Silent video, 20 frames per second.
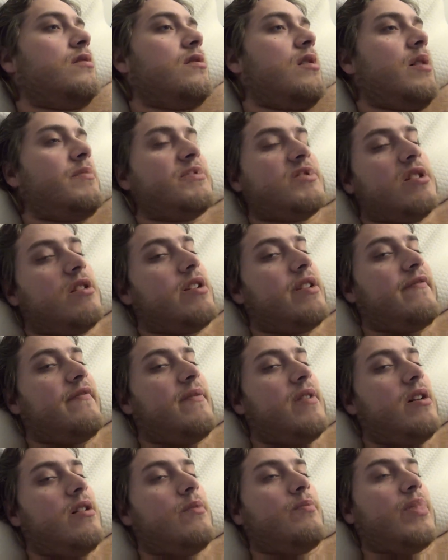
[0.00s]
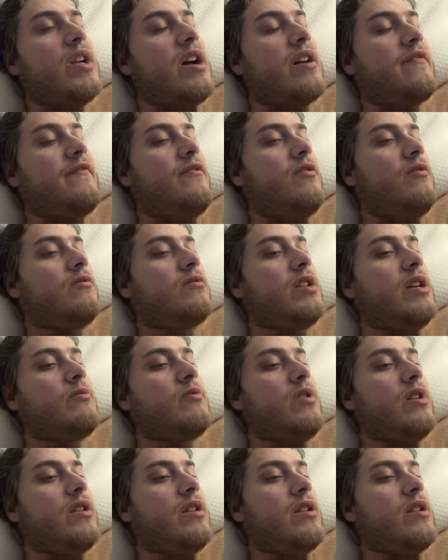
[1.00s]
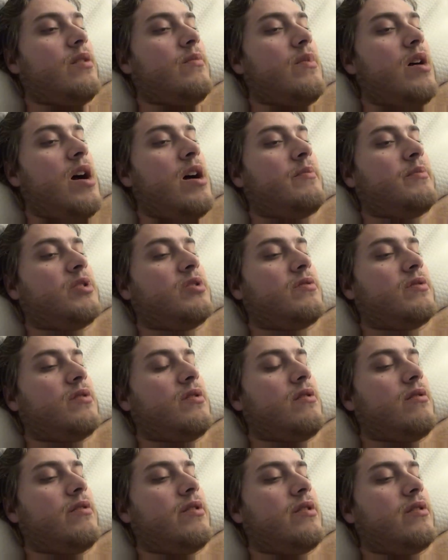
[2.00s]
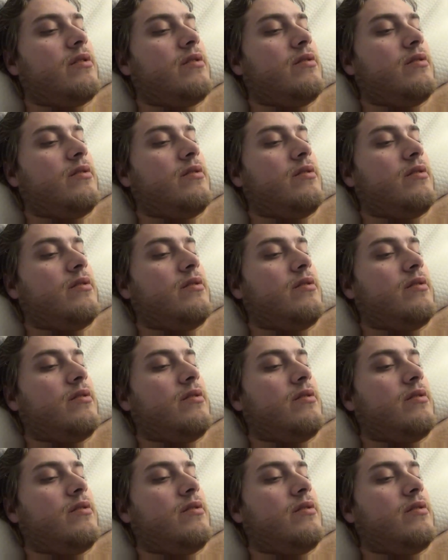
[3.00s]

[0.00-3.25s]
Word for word: I'm sorry, uh, black folks. I really am. I'm so sorry.